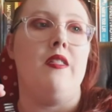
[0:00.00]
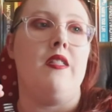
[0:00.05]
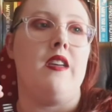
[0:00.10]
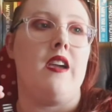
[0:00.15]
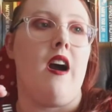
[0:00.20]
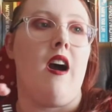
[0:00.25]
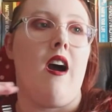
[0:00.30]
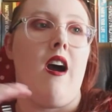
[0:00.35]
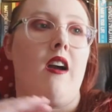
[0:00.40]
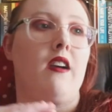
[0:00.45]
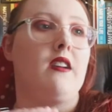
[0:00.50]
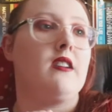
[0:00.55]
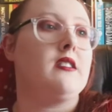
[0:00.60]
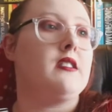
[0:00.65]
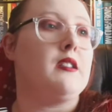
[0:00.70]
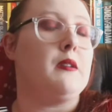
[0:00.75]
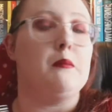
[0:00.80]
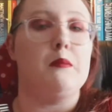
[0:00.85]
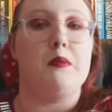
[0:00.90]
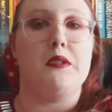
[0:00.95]
They are
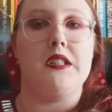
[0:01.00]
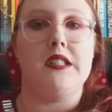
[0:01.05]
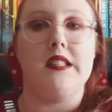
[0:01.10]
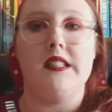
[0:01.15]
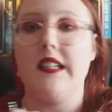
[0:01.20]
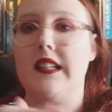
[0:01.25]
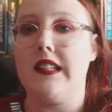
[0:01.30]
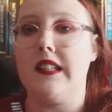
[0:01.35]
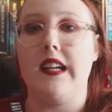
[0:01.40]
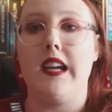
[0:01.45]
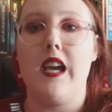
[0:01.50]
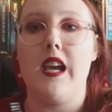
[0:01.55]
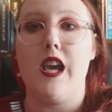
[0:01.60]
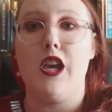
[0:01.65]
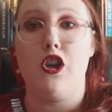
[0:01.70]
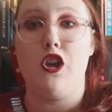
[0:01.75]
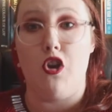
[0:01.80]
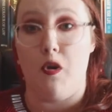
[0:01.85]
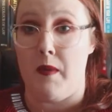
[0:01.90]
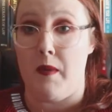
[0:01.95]

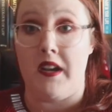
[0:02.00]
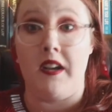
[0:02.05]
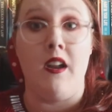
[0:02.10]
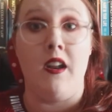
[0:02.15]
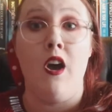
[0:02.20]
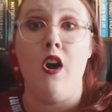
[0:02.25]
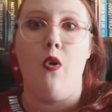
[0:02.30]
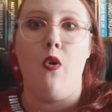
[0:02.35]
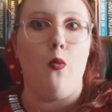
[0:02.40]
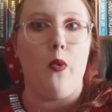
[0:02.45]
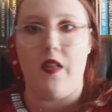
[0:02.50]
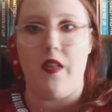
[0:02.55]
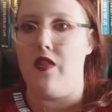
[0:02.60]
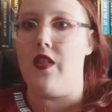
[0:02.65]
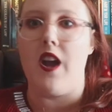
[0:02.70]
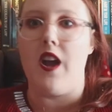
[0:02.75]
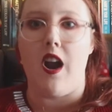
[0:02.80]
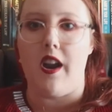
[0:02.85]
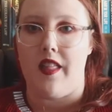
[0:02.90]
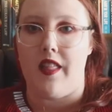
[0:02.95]
completely human
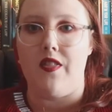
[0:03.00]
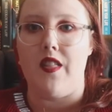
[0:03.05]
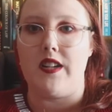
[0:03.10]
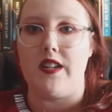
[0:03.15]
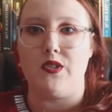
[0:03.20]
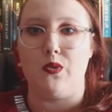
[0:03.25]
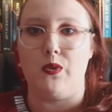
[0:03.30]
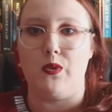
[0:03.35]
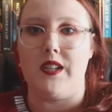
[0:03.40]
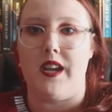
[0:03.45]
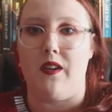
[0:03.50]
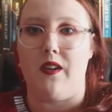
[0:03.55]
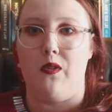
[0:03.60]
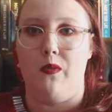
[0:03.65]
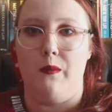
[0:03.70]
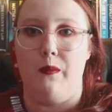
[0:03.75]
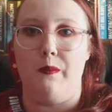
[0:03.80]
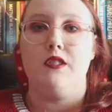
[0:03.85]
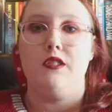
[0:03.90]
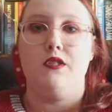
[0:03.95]
when they are in this
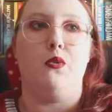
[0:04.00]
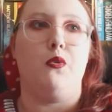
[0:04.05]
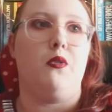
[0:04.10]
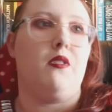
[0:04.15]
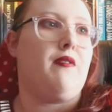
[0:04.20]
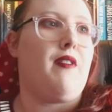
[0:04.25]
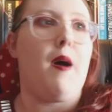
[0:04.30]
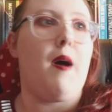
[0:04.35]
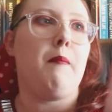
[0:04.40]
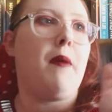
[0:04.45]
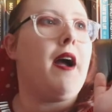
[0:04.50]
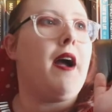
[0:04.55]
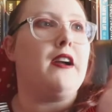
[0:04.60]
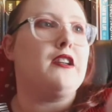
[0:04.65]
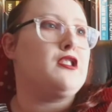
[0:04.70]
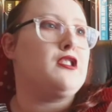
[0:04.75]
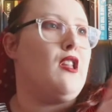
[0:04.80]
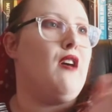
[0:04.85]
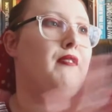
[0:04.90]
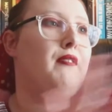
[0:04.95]
hotel. So the
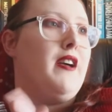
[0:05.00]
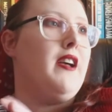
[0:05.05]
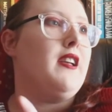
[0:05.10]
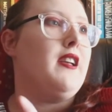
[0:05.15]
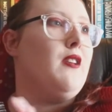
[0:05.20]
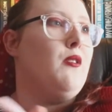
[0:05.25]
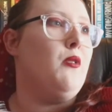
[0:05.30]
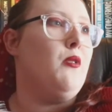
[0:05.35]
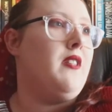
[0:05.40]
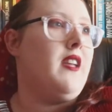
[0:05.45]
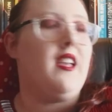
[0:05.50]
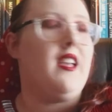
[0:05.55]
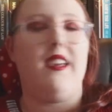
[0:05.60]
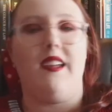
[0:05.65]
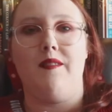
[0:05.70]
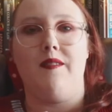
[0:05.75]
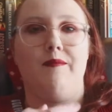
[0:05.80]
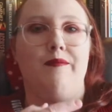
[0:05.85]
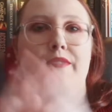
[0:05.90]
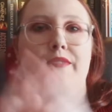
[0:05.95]
vampires love it. You know, they
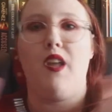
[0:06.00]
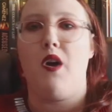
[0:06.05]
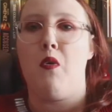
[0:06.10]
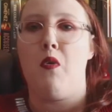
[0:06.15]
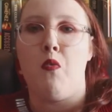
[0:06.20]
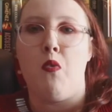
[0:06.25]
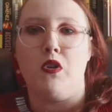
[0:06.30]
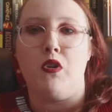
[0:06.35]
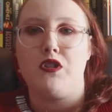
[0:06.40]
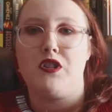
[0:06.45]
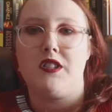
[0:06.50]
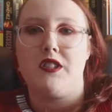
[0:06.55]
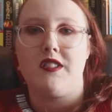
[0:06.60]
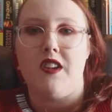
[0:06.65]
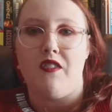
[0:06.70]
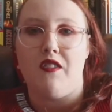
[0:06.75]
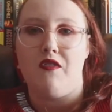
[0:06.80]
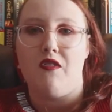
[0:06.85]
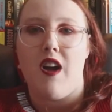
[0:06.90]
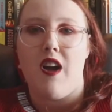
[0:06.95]
can watch a
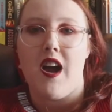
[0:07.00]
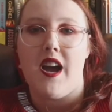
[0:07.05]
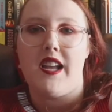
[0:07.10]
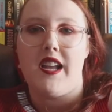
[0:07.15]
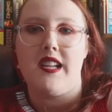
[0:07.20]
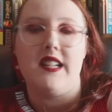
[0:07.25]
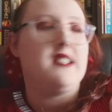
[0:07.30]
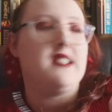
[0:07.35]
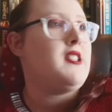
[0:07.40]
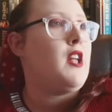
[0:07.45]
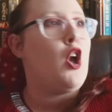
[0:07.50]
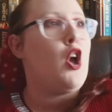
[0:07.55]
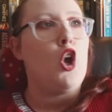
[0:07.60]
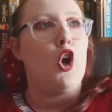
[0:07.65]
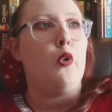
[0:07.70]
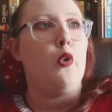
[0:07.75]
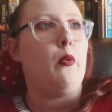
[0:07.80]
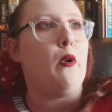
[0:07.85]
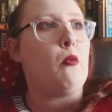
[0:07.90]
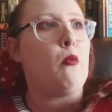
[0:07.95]
sunrise.
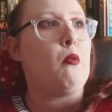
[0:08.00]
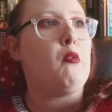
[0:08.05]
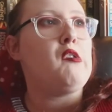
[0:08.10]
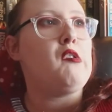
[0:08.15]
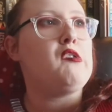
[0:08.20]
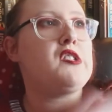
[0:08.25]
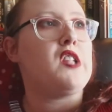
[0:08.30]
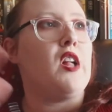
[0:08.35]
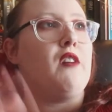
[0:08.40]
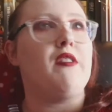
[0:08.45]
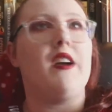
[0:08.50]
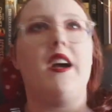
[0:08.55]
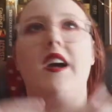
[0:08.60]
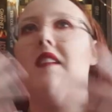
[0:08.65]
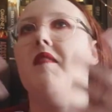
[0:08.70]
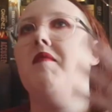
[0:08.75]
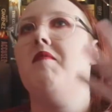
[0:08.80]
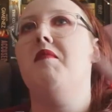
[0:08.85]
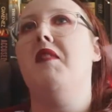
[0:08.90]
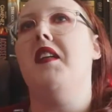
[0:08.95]
Werewolves love
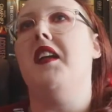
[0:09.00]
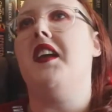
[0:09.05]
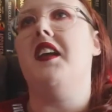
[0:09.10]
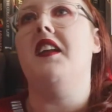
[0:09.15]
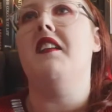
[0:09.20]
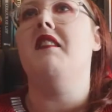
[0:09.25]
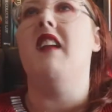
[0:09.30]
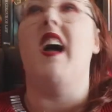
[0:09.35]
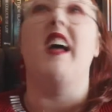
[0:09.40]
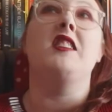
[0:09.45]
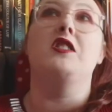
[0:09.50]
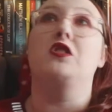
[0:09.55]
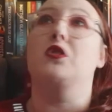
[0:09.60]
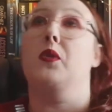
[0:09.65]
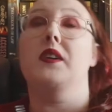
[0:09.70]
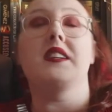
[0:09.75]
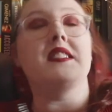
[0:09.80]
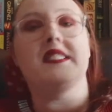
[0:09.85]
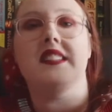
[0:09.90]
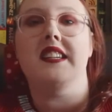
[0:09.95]
it. They can
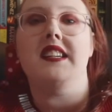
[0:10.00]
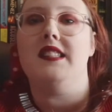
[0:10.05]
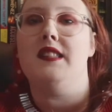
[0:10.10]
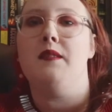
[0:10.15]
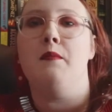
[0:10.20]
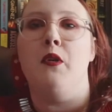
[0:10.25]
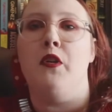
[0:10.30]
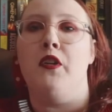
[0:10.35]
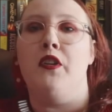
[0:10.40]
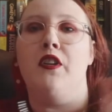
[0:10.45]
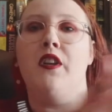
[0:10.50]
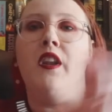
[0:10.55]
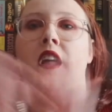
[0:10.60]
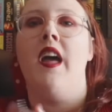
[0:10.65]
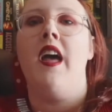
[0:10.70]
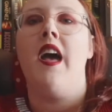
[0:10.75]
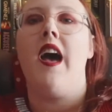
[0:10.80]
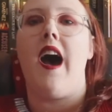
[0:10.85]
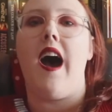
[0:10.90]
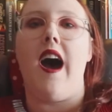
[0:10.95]
enjoy seeing the moon.
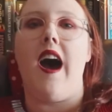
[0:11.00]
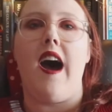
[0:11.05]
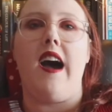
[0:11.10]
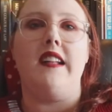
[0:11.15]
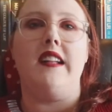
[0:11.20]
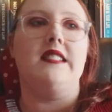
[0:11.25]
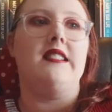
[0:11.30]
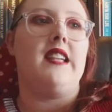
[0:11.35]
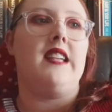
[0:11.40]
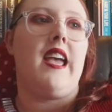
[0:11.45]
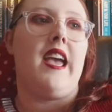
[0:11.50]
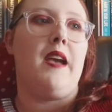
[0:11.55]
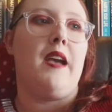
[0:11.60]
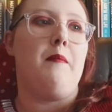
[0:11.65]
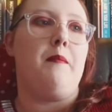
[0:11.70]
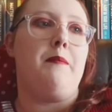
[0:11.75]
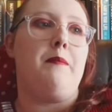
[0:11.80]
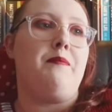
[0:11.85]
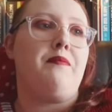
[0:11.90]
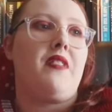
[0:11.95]
And
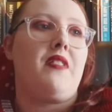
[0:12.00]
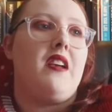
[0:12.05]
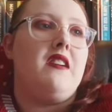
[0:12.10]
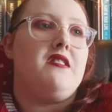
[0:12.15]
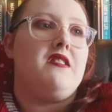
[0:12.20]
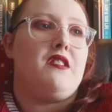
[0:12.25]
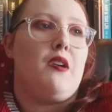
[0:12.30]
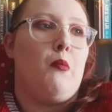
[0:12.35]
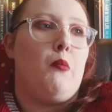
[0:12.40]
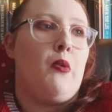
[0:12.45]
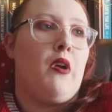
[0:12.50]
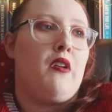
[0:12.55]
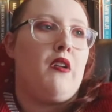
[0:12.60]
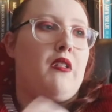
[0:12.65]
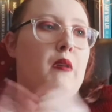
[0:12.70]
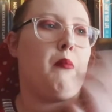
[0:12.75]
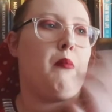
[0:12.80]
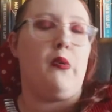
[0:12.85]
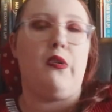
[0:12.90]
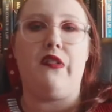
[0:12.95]
it's somewhere
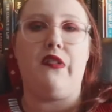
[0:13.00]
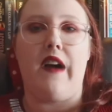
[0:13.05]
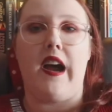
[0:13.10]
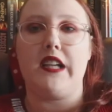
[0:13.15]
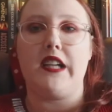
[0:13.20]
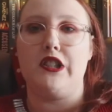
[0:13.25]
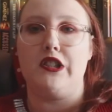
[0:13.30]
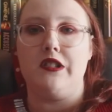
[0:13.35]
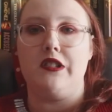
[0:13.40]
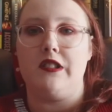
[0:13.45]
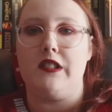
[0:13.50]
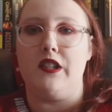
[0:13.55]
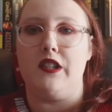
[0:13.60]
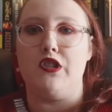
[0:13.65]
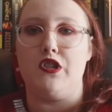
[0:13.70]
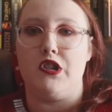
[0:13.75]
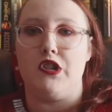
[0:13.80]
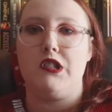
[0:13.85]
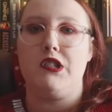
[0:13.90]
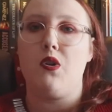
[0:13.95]
that both factions
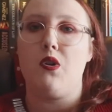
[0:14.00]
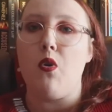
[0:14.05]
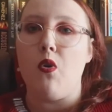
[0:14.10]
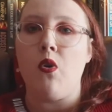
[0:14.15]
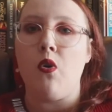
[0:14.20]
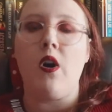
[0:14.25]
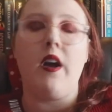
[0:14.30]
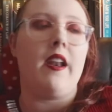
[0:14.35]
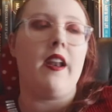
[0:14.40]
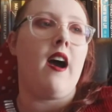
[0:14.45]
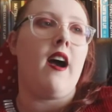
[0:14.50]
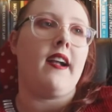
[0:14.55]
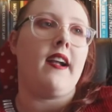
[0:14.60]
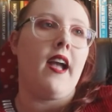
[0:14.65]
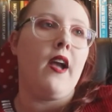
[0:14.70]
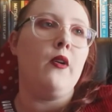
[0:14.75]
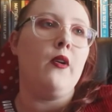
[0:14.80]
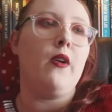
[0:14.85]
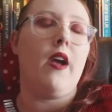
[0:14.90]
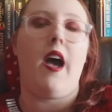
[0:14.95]
can just go and
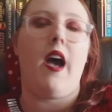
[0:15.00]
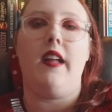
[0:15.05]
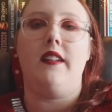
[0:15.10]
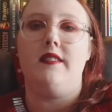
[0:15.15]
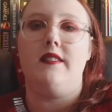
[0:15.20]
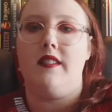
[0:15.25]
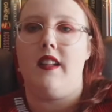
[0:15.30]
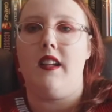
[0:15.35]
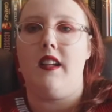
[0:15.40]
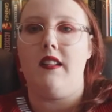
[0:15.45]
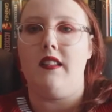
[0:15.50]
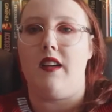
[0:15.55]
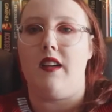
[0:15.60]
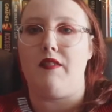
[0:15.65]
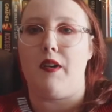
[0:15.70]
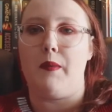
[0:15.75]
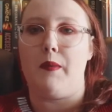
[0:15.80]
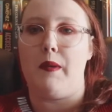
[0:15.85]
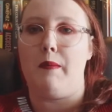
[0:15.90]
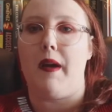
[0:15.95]
hang out and
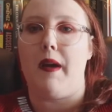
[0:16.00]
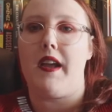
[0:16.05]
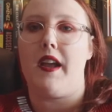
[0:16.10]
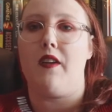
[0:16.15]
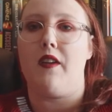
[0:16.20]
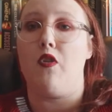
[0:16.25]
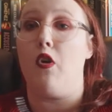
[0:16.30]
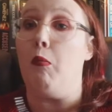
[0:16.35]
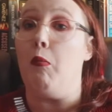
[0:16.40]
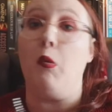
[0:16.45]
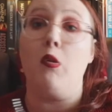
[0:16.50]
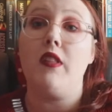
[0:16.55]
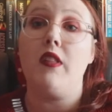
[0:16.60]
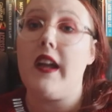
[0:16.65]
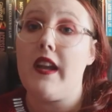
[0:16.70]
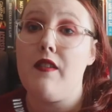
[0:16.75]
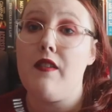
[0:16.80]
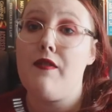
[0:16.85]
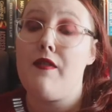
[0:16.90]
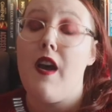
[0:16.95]
live a wee bit of a normal
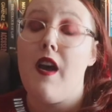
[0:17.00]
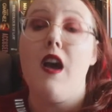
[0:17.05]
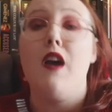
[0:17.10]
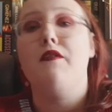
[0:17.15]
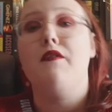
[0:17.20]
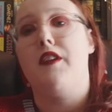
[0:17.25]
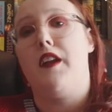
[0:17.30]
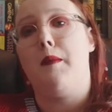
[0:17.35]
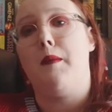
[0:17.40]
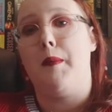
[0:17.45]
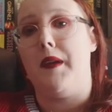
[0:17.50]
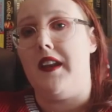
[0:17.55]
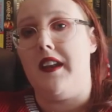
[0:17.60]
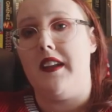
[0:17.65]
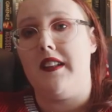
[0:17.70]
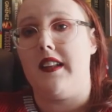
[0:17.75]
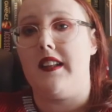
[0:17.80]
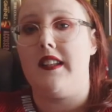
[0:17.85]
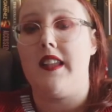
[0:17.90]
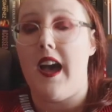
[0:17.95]
life for a
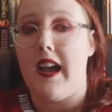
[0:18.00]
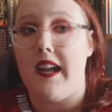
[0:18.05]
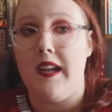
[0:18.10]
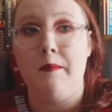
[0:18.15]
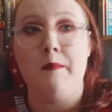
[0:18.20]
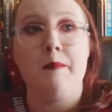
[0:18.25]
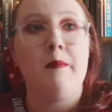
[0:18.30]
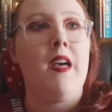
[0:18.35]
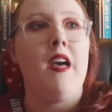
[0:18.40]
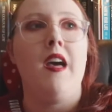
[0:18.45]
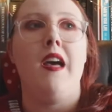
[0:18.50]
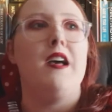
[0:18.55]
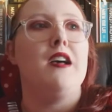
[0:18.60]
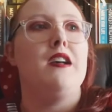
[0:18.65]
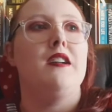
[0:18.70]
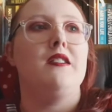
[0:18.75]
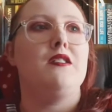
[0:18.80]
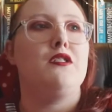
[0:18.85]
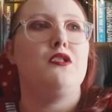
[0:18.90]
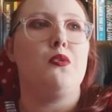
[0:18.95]
period of time.
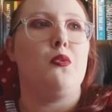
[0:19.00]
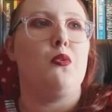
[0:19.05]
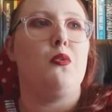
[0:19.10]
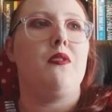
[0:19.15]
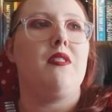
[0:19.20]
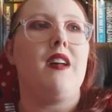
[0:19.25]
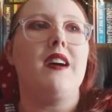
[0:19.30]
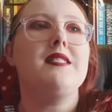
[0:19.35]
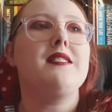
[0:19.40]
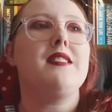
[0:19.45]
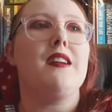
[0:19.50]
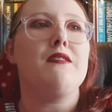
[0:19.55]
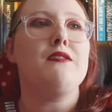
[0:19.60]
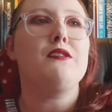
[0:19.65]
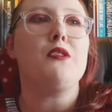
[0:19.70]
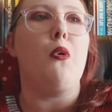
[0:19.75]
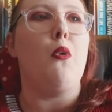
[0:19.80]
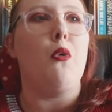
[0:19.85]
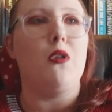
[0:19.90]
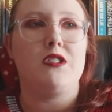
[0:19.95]
So this
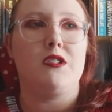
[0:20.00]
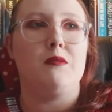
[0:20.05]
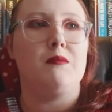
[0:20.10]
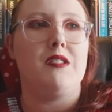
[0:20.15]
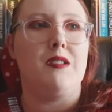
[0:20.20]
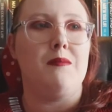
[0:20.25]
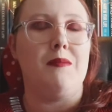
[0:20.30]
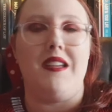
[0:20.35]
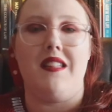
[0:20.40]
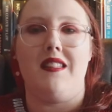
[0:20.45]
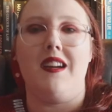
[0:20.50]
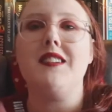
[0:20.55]
sounds awesome to me.